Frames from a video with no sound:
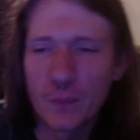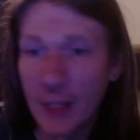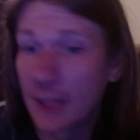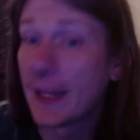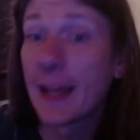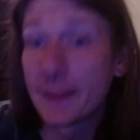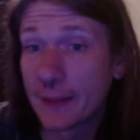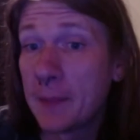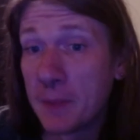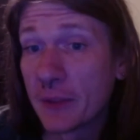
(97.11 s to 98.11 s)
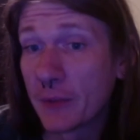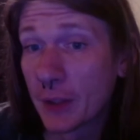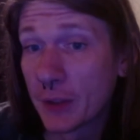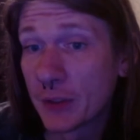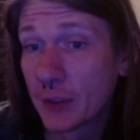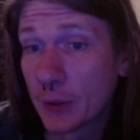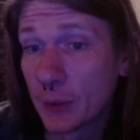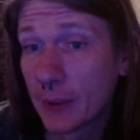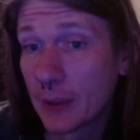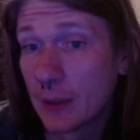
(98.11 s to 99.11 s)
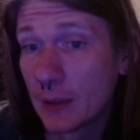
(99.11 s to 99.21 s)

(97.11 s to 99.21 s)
that motherfucker is the truth.